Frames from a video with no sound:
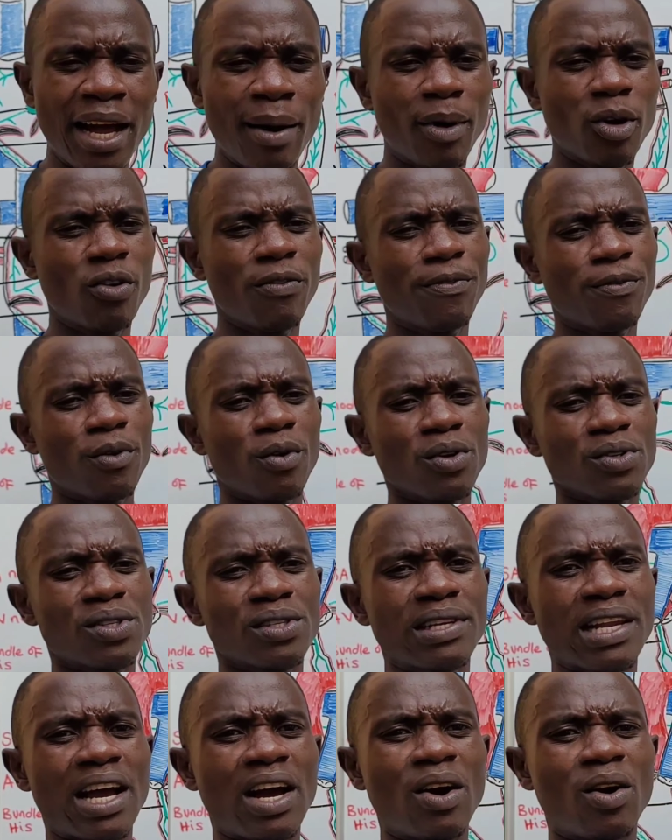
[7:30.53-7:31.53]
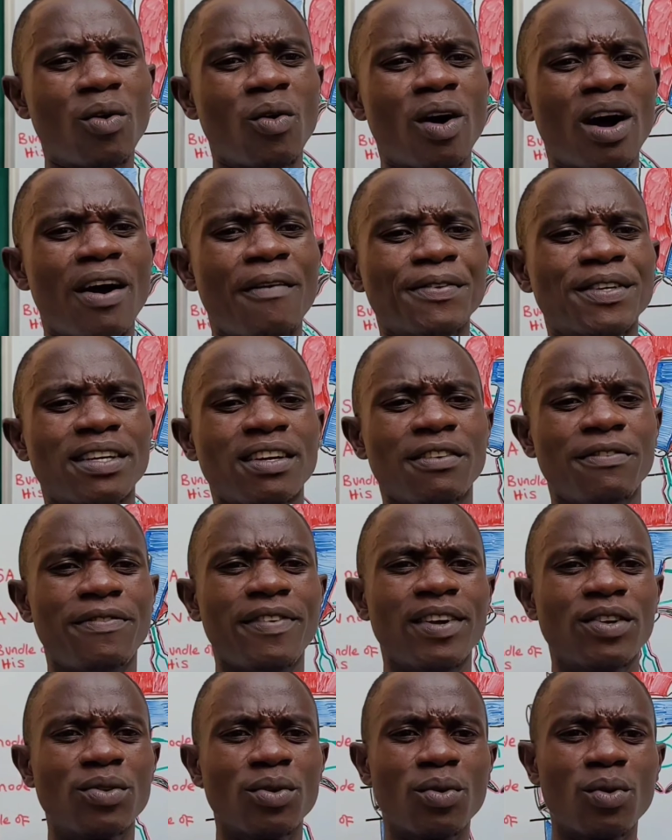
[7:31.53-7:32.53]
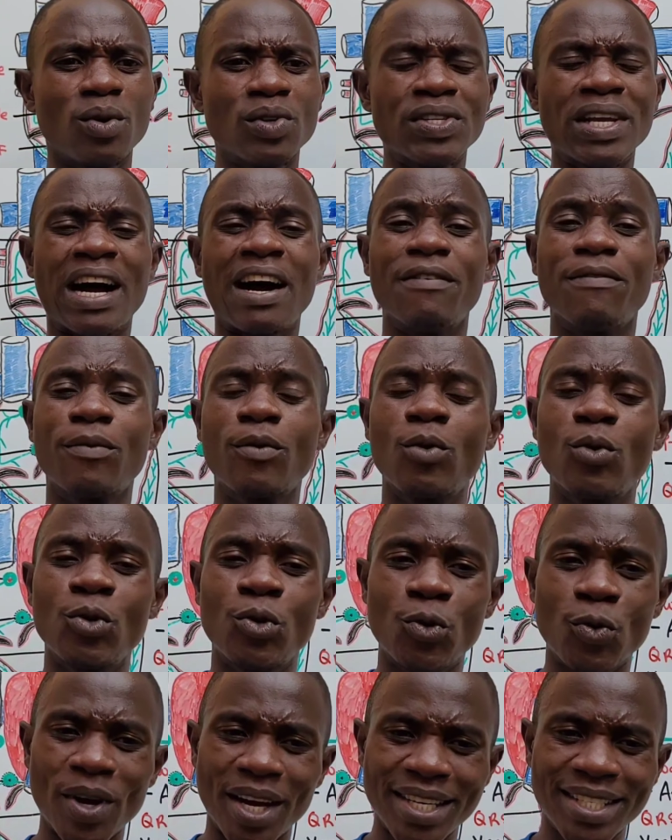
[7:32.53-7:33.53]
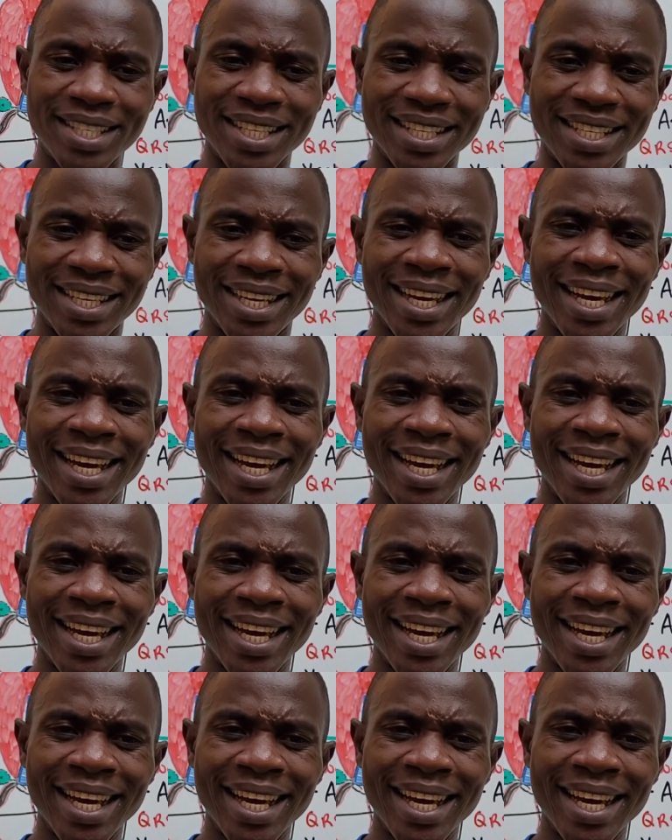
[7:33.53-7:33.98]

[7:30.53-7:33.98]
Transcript: But of course, now after the ventricles have contracted,